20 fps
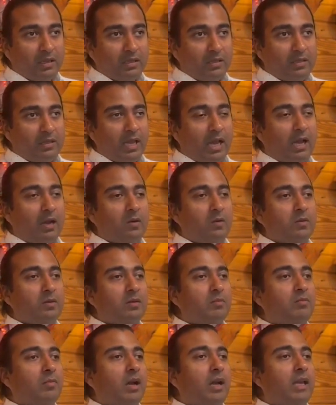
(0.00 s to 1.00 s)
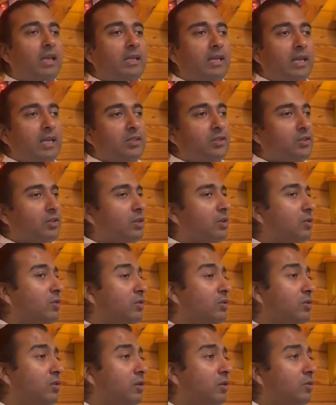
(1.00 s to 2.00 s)
Now the mind has
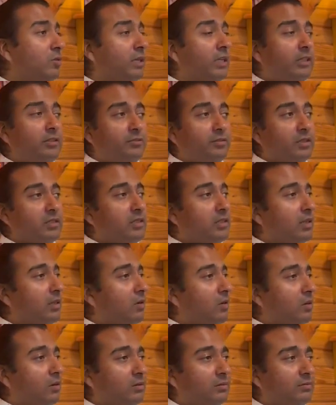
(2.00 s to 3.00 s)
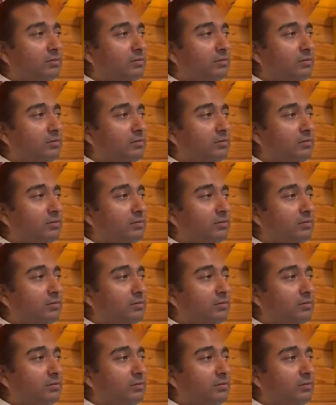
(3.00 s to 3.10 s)
no hindrance at all.